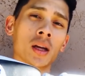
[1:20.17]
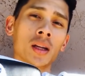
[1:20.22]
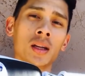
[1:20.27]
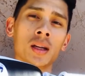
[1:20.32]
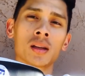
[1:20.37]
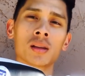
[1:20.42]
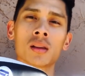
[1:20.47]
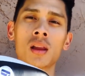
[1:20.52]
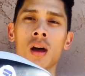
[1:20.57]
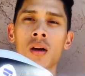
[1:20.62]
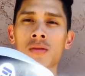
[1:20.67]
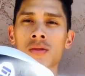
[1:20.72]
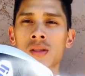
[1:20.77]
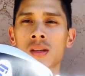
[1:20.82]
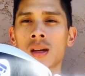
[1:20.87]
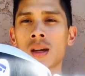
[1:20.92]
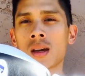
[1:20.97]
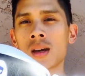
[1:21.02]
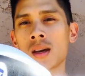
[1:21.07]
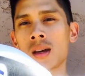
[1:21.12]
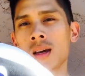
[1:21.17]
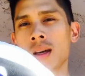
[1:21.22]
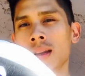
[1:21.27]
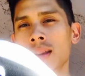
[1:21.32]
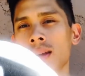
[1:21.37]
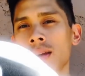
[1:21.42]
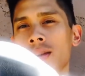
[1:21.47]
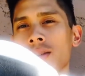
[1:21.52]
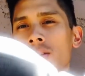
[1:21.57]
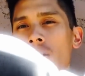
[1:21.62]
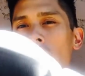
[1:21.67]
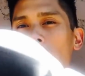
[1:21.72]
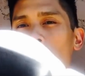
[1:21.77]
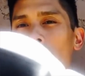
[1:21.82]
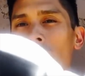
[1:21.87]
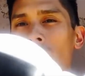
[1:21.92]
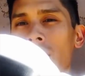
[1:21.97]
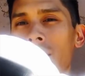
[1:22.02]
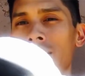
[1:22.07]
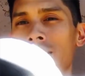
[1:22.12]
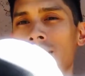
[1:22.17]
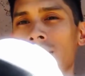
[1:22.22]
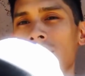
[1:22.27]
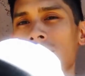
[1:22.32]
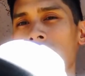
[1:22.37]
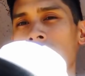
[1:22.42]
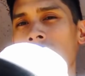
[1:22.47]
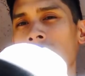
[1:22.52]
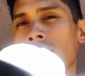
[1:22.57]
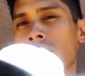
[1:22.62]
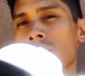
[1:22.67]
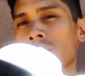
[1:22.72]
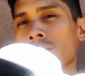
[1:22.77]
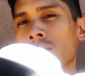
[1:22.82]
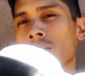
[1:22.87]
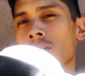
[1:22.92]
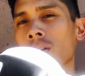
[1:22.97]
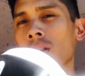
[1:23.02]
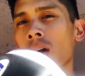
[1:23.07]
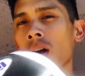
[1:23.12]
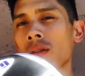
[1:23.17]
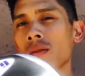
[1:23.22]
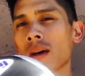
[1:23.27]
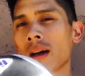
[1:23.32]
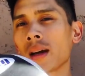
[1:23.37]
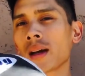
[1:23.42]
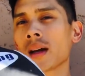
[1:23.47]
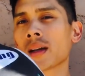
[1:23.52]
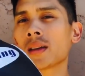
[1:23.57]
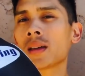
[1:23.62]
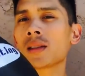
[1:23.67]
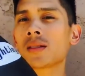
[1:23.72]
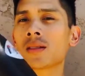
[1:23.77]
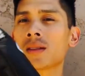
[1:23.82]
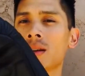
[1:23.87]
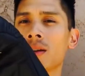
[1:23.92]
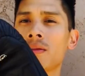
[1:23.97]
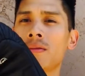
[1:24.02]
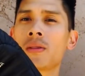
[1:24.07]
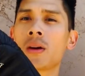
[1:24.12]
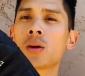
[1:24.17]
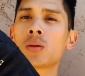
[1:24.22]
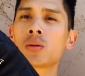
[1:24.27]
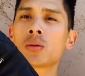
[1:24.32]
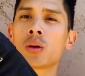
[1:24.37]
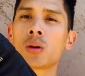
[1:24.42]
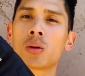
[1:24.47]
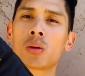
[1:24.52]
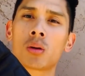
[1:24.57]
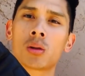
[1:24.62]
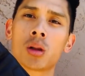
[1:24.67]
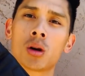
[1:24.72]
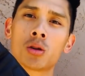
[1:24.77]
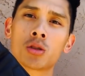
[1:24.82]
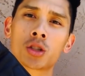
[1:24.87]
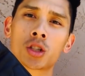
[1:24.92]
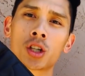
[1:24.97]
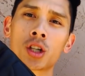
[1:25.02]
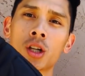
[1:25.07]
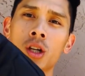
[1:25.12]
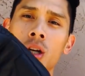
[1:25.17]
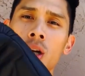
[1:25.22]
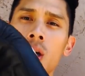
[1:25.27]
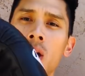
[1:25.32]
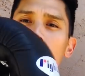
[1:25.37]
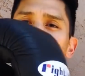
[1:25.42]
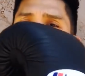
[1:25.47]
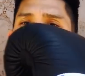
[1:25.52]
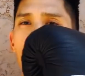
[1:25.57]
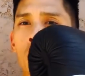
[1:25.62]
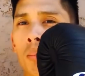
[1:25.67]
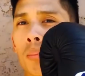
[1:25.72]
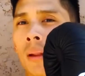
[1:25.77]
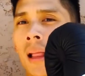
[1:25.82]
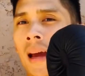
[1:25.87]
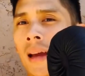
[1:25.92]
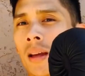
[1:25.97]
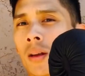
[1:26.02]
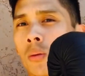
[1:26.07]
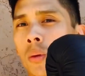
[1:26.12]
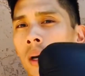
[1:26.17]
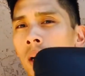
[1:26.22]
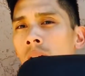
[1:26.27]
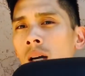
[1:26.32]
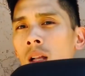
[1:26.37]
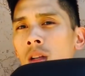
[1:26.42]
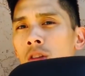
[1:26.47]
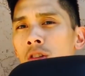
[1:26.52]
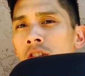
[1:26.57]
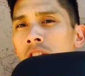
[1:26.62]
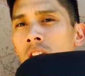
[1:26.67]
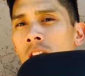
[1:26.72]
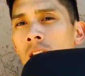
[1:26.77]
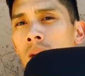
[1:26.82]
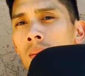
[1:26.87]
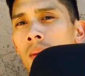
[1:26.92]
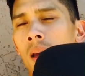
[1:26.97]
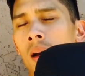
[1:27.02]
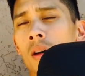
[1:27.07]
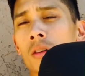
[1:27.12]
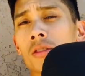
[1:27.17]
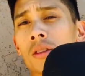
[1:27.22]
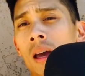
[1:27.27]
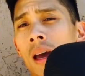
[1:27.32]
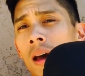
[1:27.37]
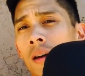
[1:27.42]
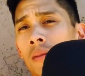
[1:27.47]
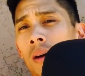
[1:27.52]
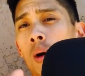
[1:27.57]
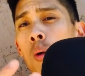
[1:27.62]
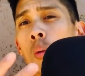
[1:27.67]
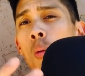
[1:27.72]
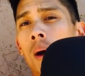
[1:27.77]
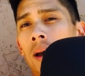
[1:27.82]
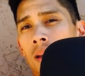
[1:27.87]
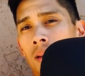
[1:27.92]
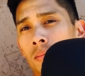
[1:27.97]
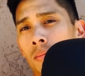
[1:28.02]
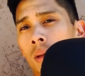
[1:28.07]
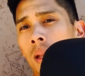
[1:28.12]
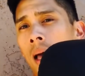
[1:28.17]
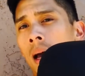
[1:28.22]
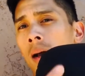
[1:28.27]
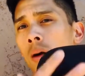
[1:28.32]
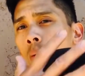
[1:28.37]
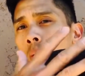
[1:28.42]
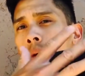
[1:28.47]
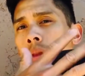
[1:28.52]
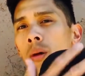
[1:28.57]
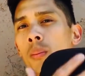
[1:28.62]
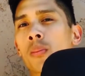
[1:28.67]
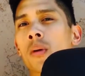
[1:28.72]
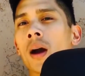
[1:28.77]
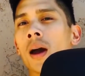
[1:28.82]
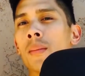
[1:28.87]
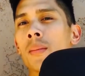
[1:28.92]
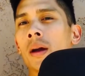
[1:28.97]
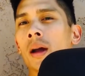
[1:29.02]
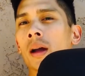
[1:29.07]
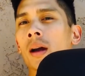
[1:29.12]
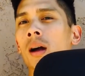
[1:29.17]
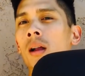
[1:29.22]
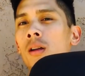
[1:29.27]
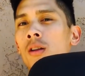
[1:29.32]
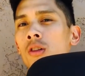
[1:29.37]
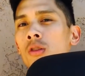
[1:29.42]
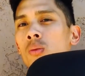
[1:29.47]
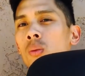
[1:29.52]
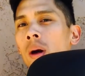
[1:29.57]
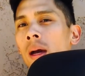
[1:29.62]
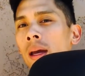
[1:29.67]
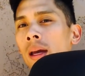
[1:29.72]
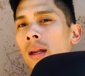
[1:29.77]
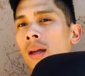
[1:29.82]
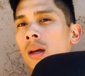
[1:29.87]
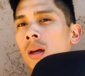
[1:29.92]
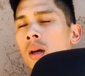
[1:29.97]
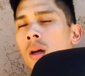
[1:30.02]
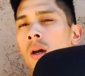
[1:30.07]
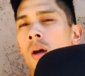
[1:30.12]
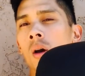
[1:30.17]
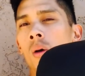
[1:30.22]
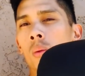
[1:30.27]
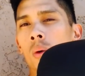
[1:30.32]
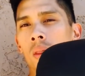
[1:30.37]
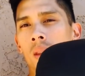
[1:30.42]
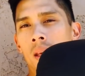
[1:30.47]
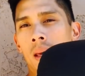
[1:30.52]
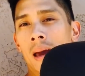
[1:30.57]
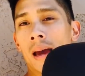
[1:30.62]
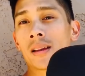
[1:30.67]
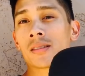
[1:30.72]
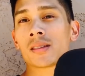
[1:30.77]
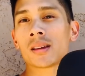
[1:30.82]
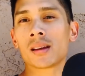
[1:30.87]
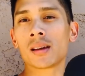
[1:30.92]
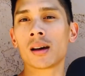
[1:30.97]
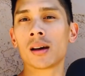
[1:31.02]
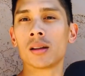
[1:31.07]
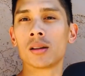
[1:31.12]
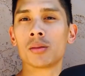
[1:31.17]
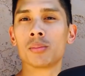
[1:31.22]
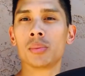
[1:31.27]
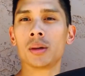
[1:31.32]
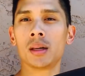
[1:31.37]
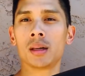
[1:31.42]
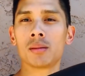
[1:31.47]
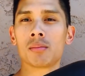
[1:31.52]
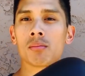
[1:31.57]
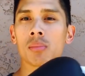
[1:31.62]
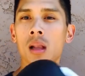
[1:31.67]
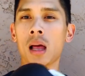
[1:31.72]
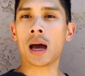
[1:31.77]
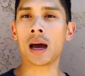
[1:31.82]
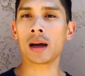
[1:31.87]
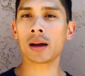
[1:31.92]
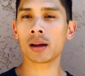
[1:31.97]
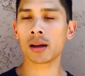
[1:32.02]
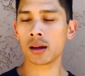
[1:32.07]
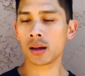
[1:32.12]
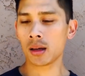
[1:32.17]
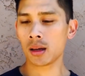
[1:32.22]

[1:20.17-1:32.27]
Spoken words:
Training Gloves. These are a 16-ounce glove. I got this in a Velcro closure with a black and white color scheme. They also have a white and black where the primary color is white, with the accent color being black.